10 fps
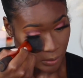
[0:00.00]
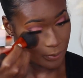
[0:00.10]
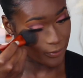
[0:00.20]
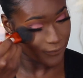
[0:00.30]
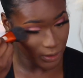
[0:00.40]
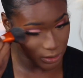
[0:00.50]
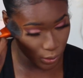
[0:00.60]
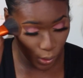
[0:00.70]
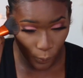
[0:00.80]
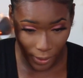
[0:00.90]

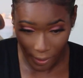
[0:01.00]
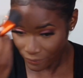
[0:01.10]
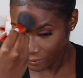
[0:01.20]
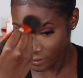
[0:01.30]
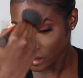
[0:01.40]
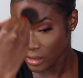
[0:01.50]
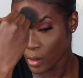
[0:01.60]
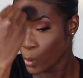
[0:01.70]
professional athlete